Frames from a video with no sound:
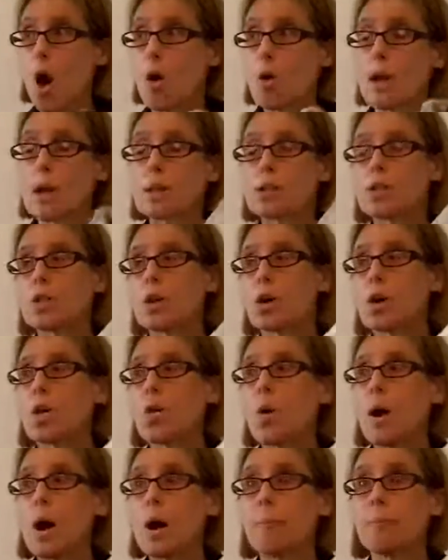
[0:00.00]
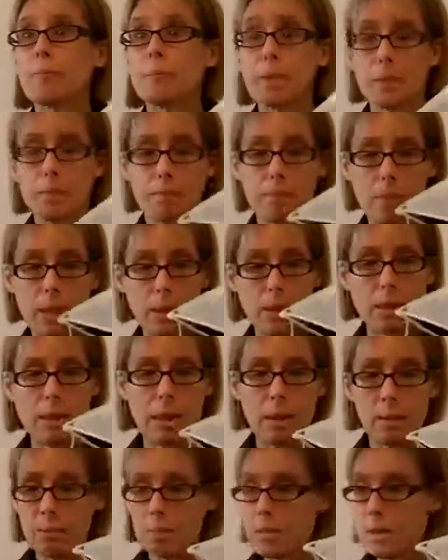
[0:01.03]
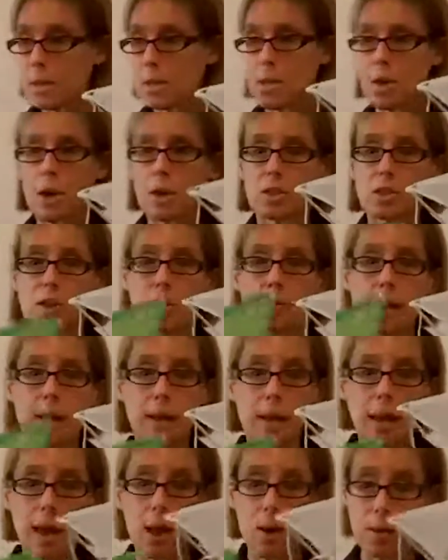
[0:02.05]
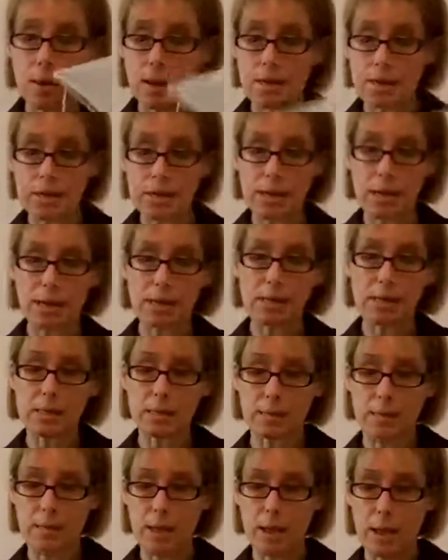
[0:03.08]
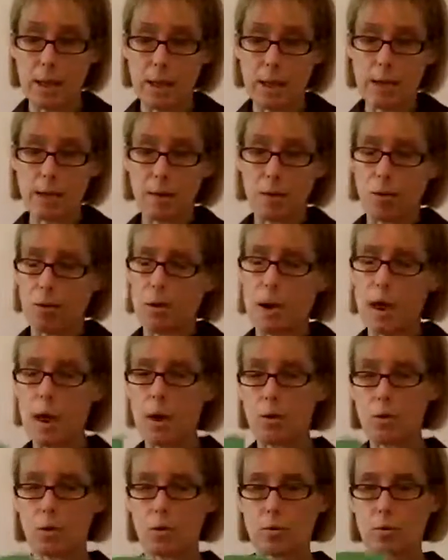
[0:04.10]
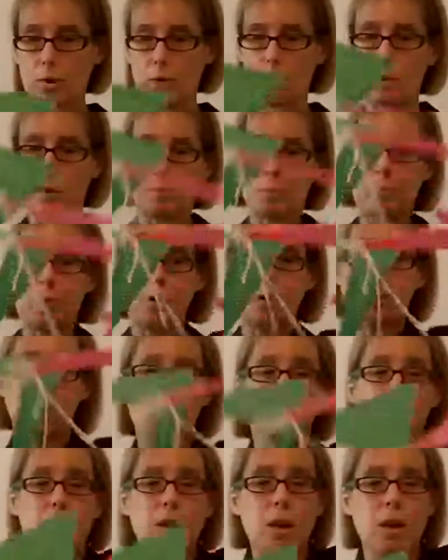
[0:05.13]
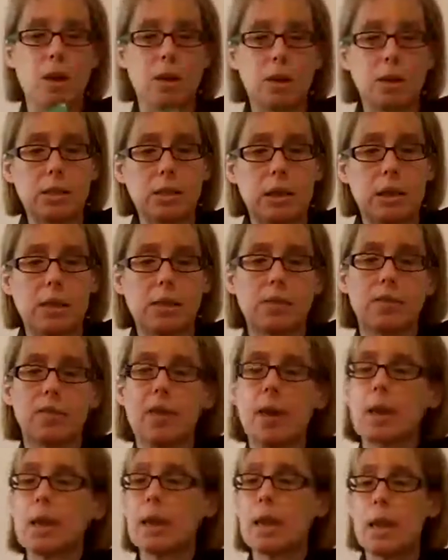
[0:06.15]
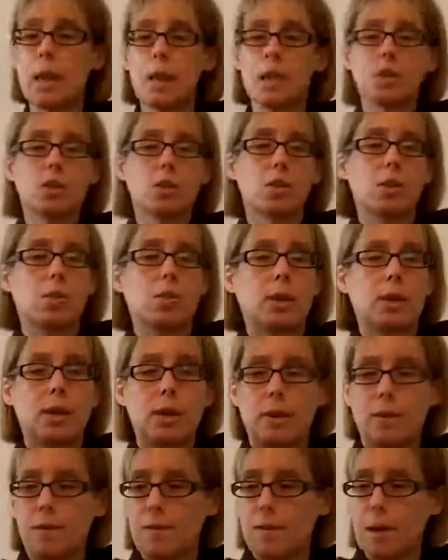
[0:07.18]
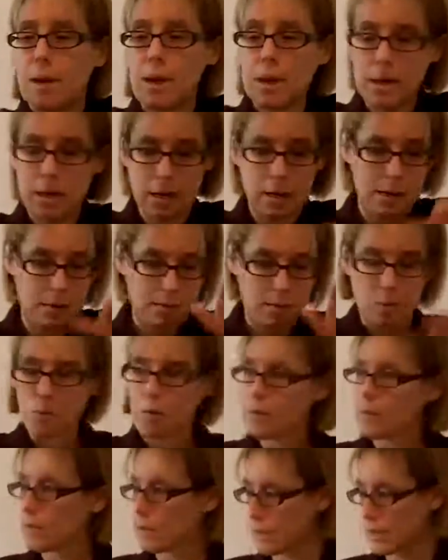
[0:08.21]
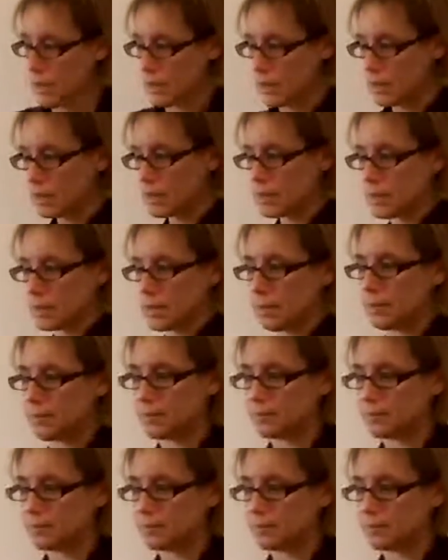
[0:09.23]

Okay, so let me talk to you about how it does fly, or how you need to put your string on to get it to fly. So if I can move this,